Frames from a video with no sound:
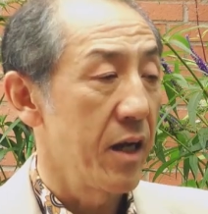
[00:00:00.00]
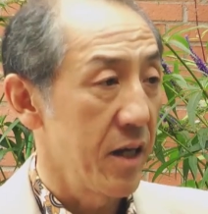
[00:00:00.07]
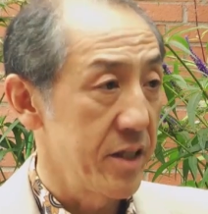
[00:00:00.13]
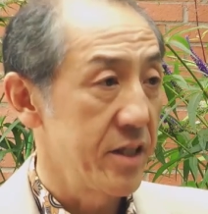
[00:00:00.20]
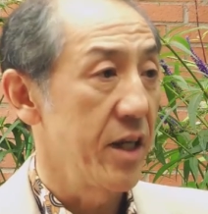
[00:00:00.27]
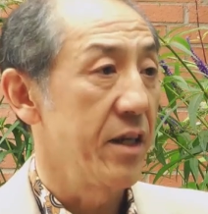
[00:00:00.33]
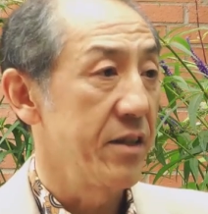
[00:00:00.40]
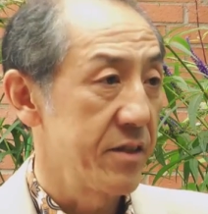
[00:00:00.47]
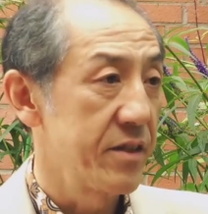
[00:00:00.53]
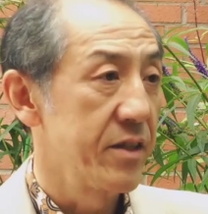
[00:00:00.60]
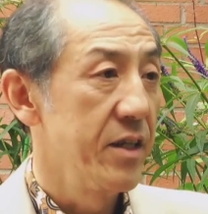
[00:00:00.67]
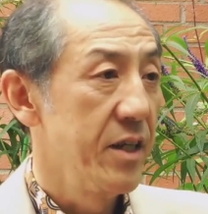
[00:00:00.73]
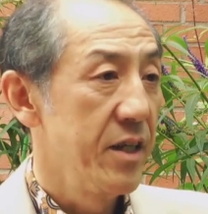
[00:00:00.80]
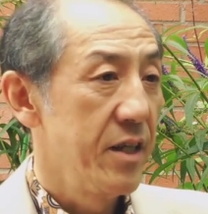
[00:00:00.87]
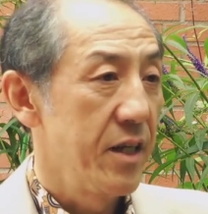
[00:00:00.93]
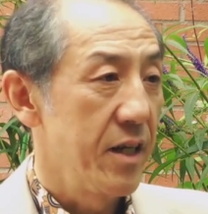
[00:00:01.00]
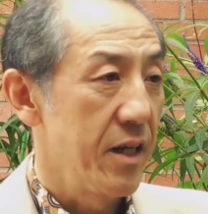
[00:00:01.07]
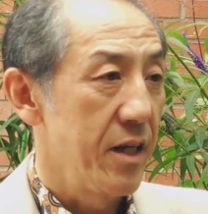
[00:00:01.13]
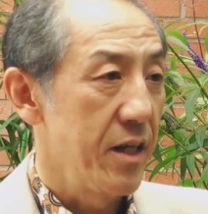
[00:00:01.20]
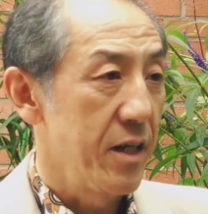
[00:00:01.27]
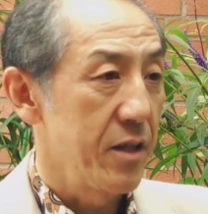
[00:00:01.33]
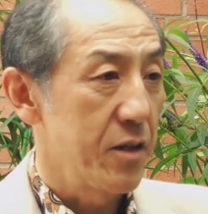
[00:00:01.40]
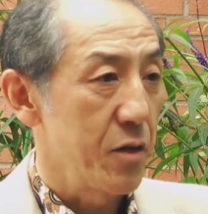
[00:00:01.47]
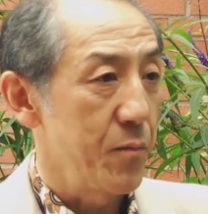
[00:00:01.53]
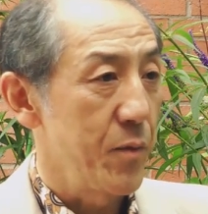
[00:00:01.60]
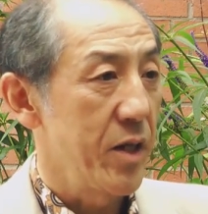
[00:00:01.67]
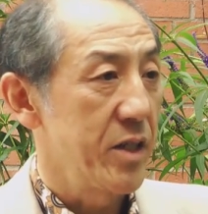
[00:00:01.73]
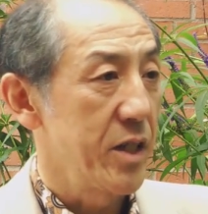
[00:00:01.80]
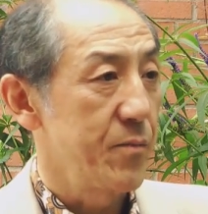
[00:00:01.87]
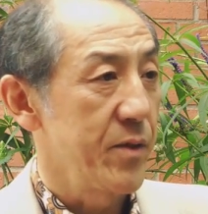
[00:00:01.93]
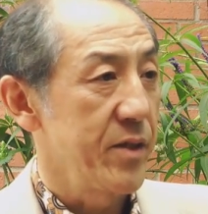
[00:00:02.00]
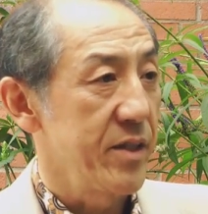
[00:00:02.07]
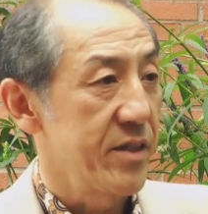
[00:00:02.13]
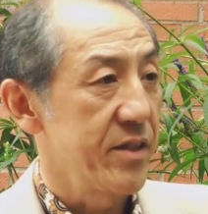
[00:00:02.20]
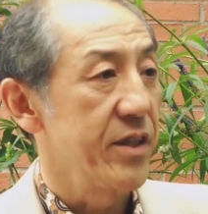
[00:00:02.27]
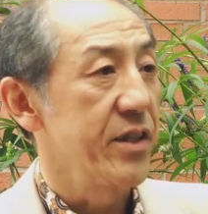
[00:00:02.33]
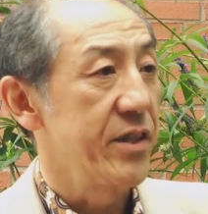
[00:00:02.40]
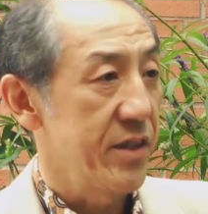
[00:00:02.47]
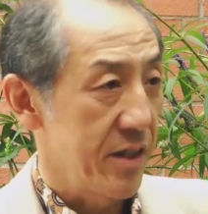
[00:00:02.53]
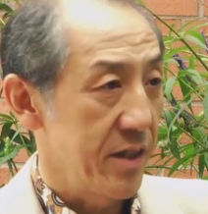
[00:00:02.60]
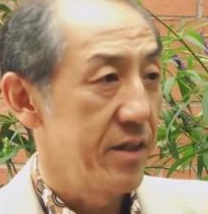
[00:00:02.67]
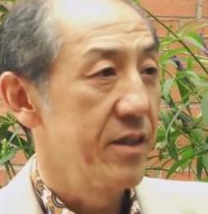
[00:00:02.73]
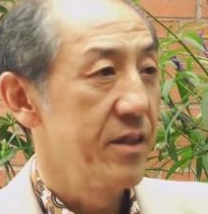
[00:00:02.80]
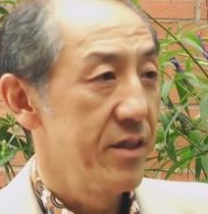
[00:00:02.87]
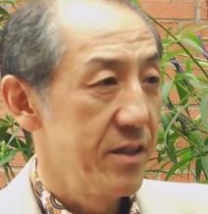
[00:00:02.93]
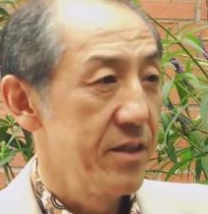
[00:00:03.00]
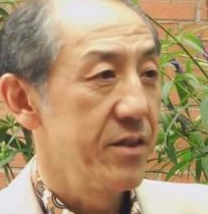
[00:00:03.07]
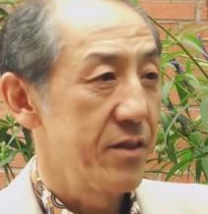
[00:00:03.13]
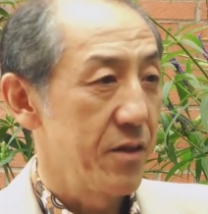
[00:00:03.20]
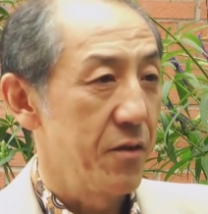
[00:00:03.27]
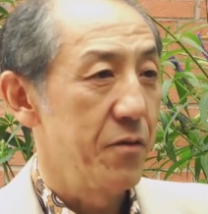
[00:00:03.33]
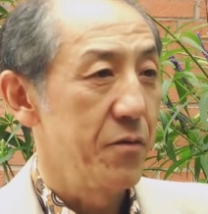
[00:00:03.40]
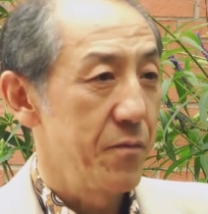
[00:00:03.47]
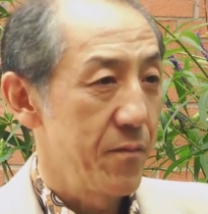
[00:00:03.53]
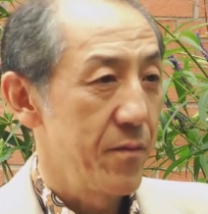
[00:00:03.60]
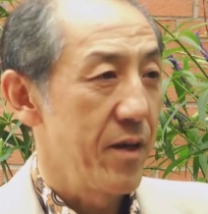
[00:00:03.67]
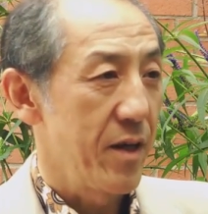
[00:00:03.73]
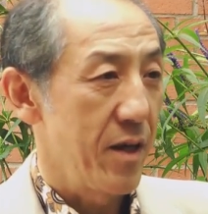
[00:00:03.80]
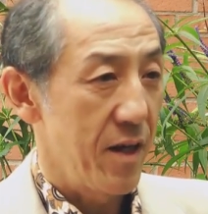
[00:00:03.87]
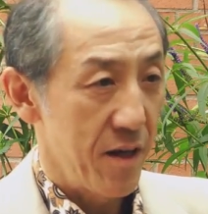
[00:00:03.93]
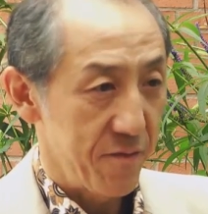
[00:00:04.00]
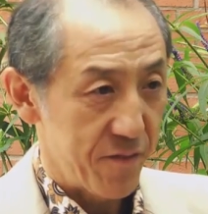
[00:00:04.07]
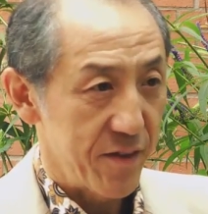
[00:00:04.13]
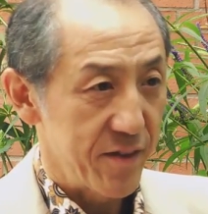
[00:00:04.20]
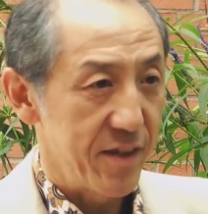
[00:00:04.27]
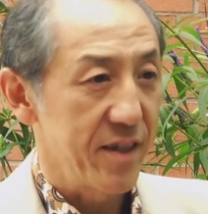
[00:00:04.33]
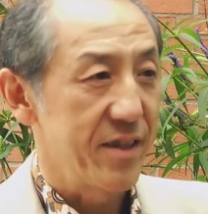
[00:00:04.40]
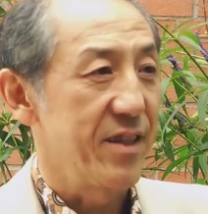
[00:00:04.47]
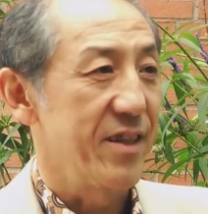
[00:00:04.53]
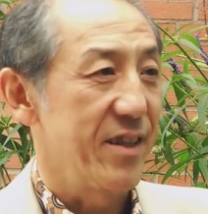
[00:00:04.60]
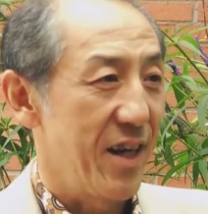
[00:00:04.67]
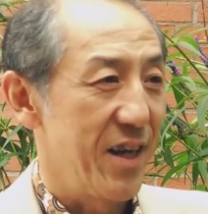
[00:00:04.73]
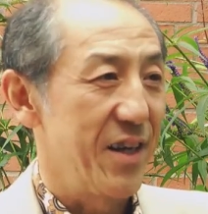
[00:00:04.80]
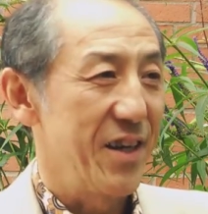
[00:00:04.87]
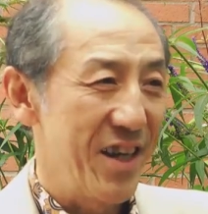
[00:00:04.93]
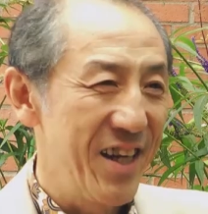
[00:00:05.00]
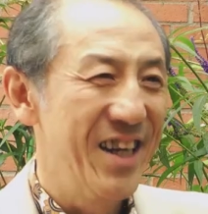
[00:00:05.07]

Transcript: got a chance to be a Japanese teacher. So after that, then I